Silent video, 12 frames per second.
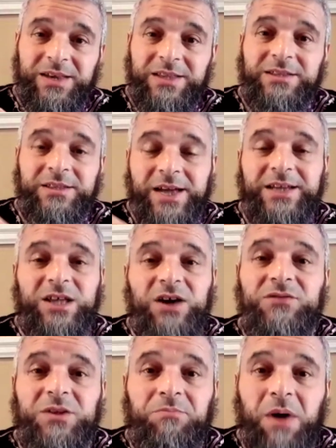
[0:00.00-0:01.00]
in the night
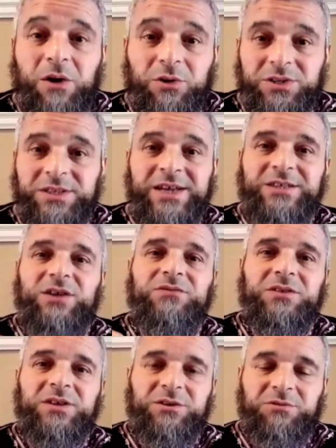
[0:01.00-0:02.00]
of the power, the night
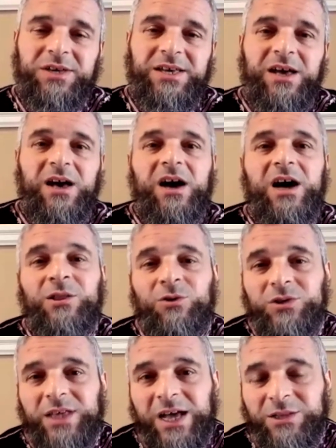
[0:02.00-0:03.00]
of the decree,
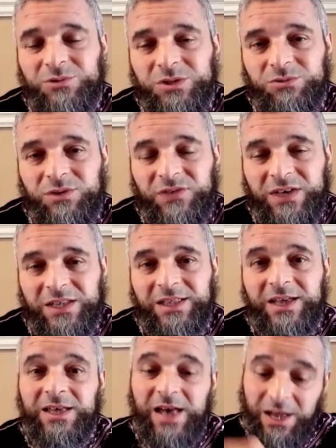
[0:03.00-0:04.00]
Al-Quran was
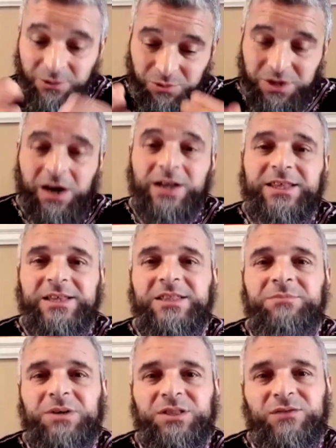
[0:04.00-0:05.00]
revealed. And we are
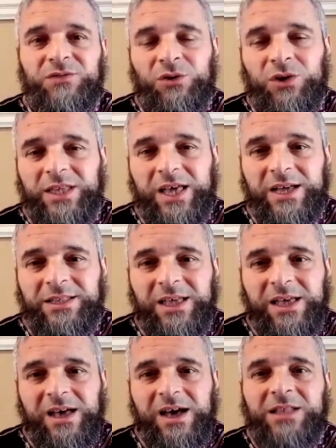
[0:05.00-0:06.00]
in the month of the Quran.
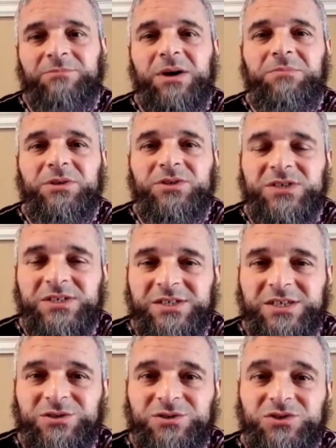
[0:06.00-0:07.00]
And my brothers and
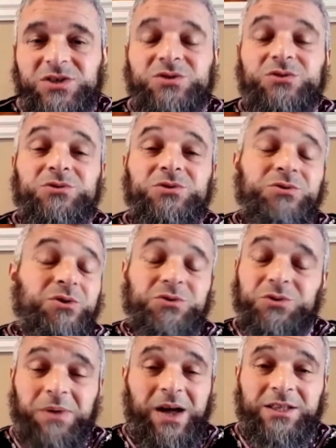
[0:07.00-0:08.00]
sisters, just so you know,
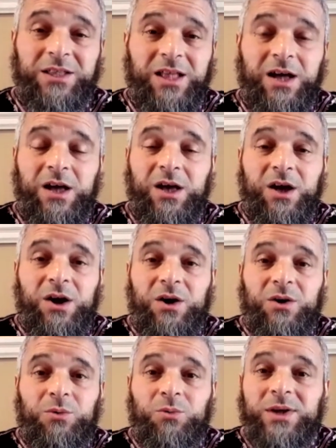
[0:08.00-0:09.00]
subhanAllah,
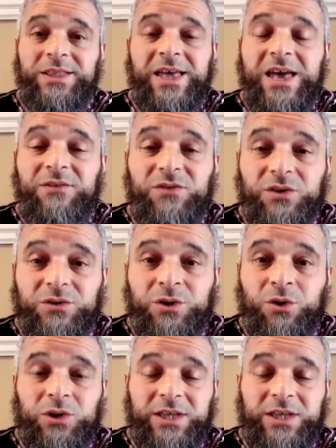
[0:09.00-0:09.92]
whenever the